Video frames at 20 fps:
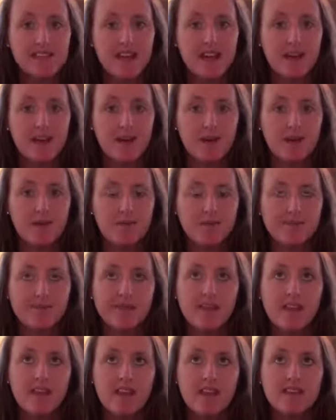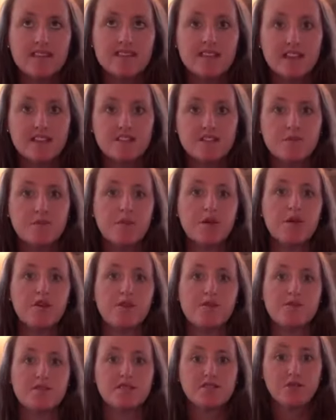um, since the
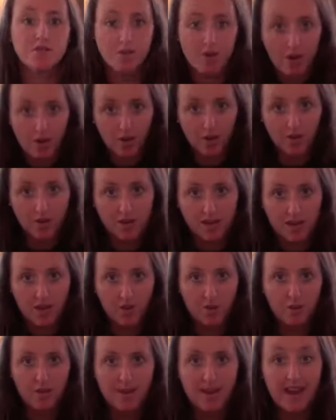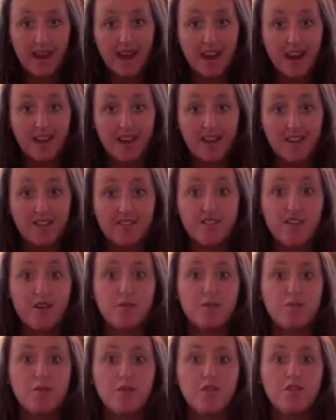program has grown, we have
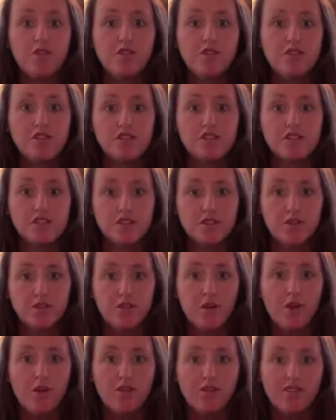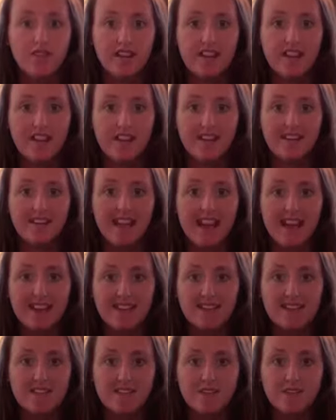moved to hopefully our
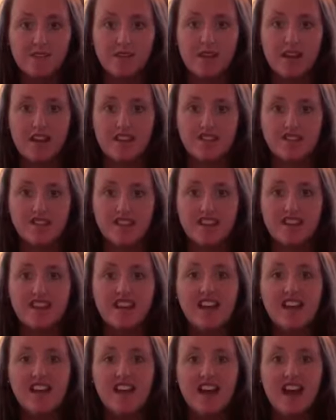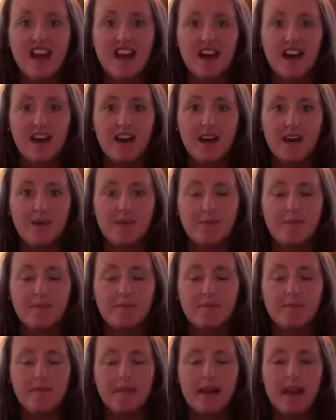last location
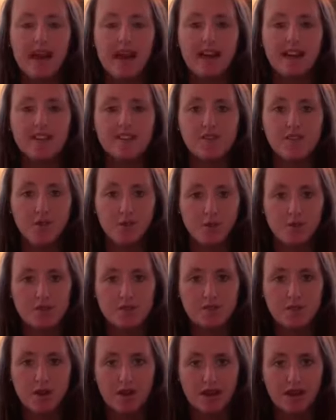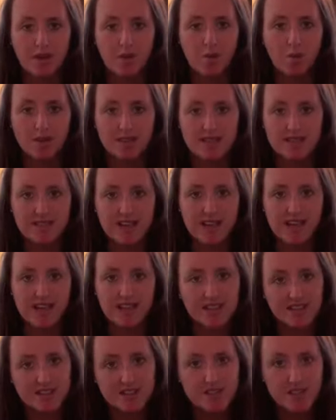um, at the Horse Park at
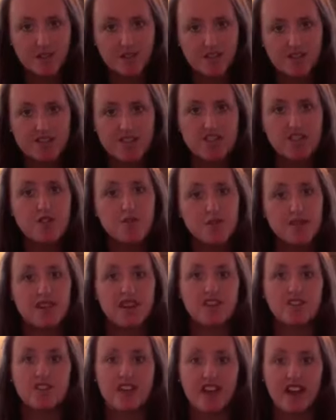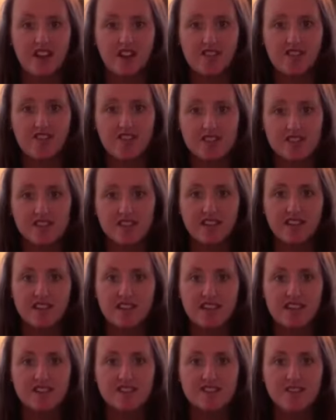Woodside. So it's a 300 acre
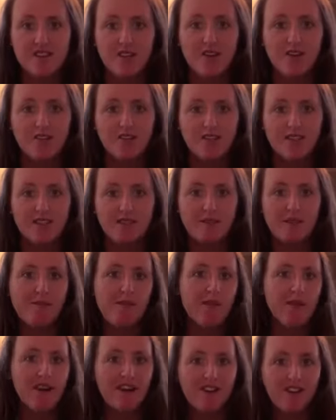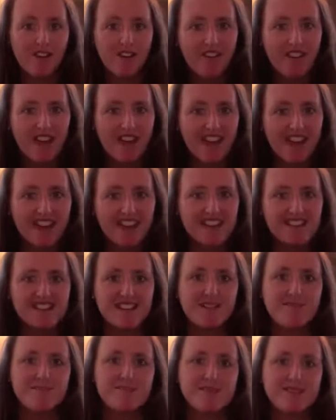facility. So hopefully we won't outgrow that anytime